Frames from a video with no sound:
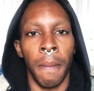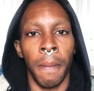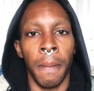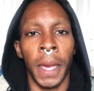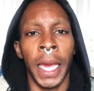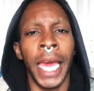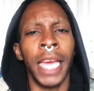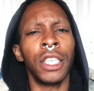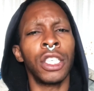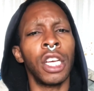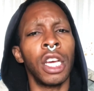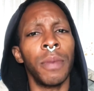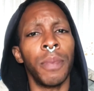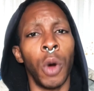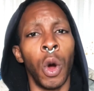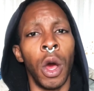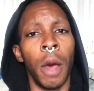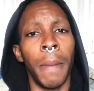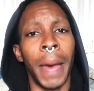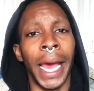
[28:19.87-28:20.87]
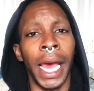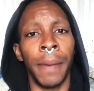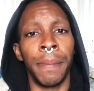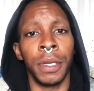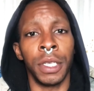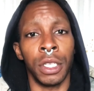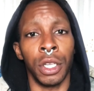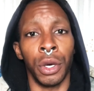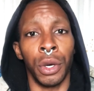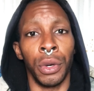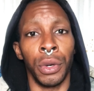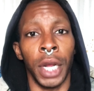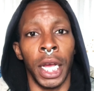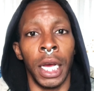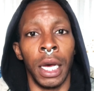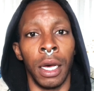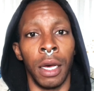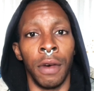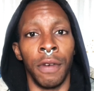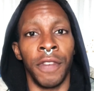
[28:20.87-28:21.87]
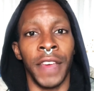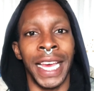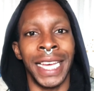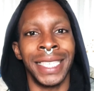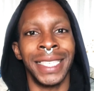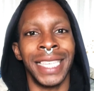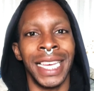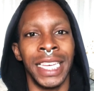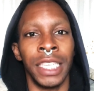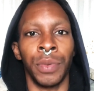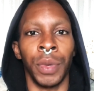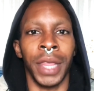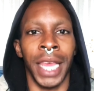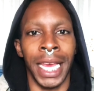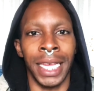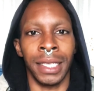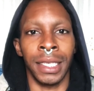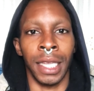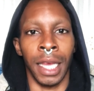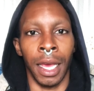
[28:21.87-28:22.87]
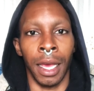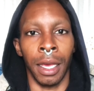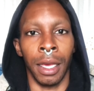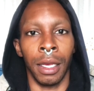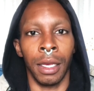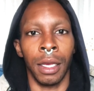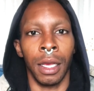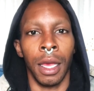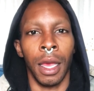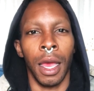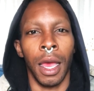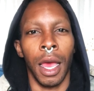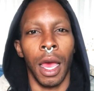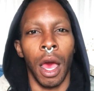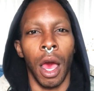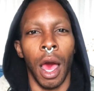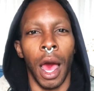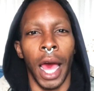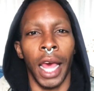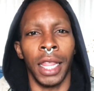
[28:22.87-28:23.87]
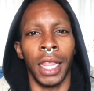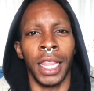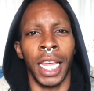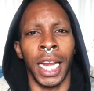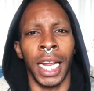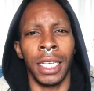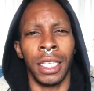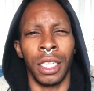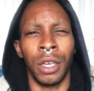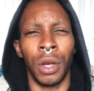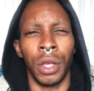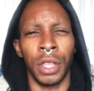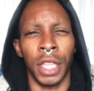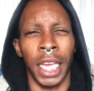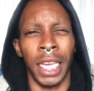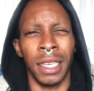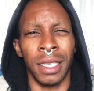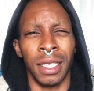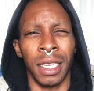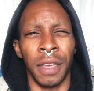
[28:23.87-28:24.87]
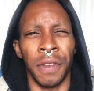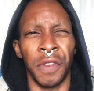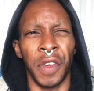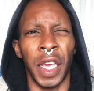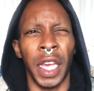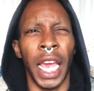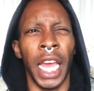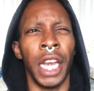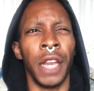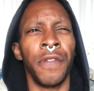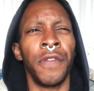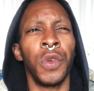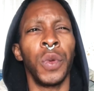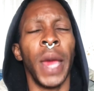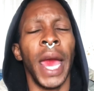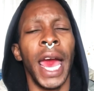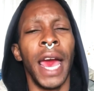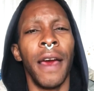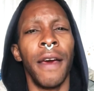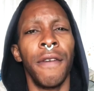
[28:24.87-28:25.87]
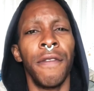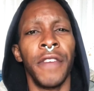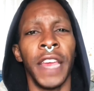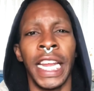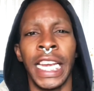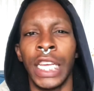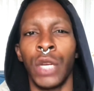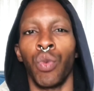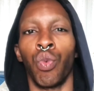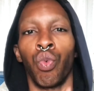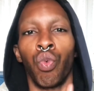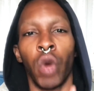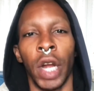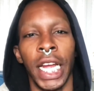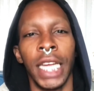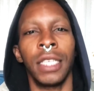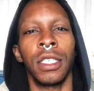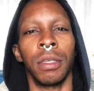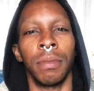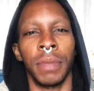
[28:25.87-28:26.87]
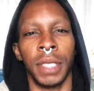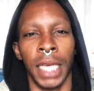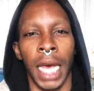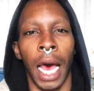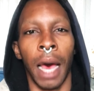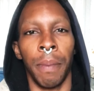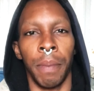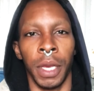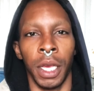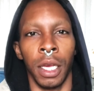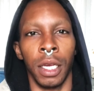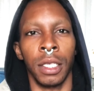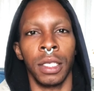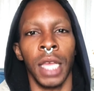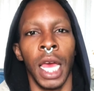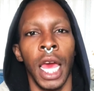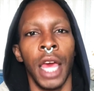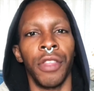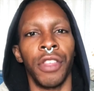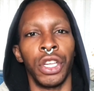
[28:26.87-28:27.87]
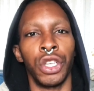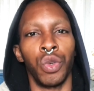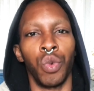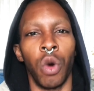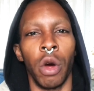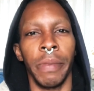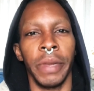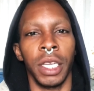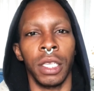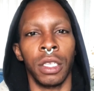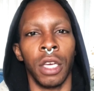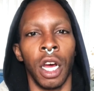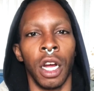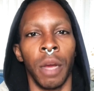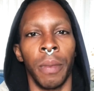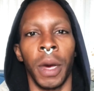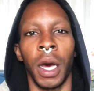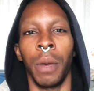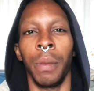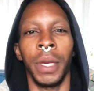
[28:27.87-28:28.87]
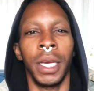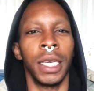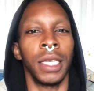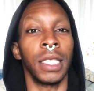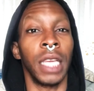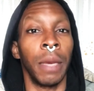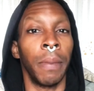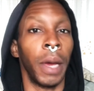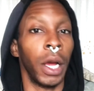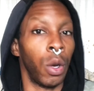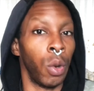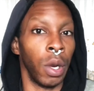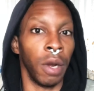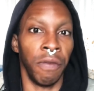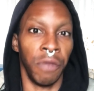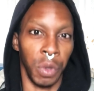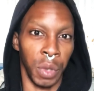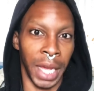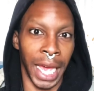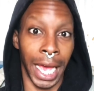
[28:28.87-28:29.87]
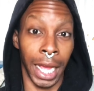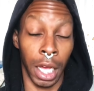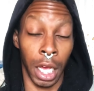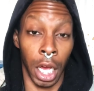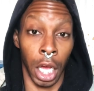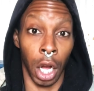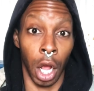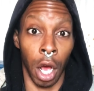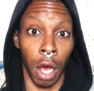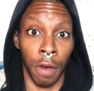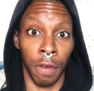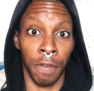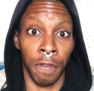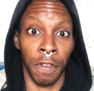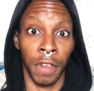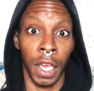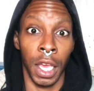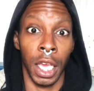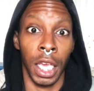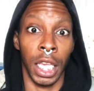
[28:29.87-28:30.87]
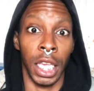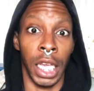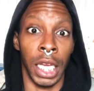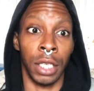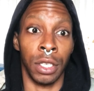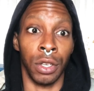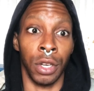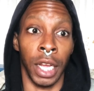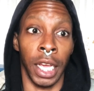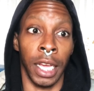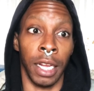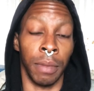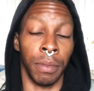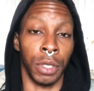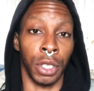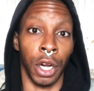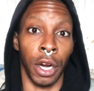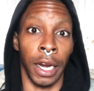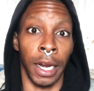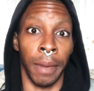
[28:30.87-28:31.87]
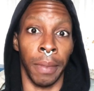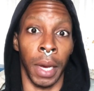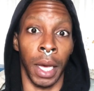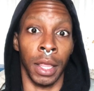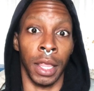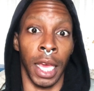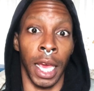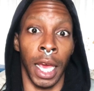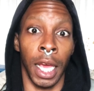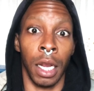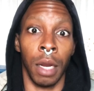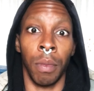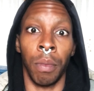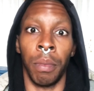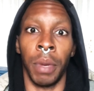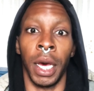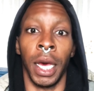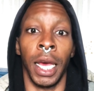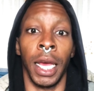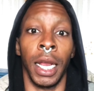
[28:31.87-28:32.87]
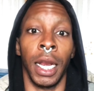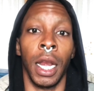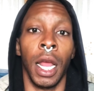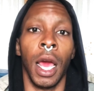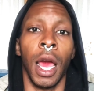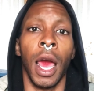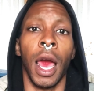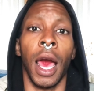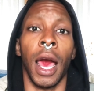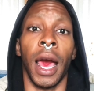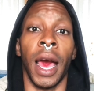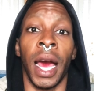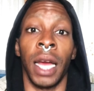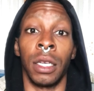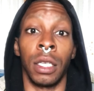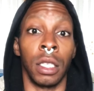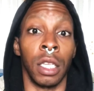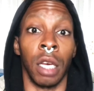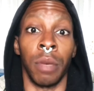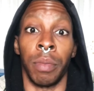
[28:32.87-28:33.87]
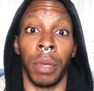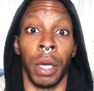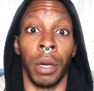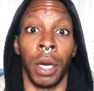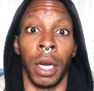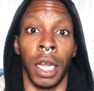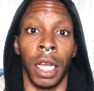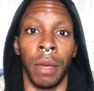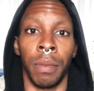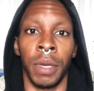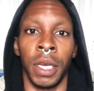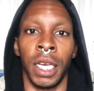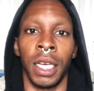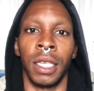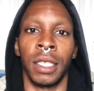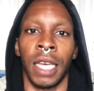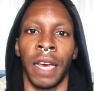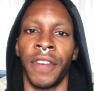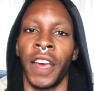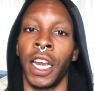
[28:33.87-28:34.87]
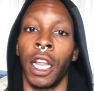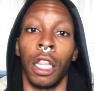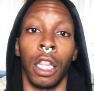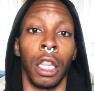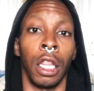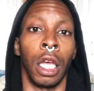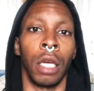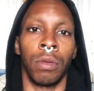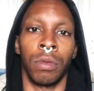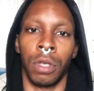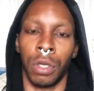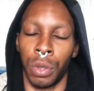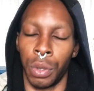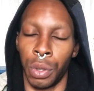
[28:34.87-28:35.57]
catch up on my episode of Essays with Essay that I did on Thanksgiving. And if you have any random topics that you want me to talk about, because in my queer view got cut off yesterday, and I'm sorry about that, but I just uploaded it because I've had a lot.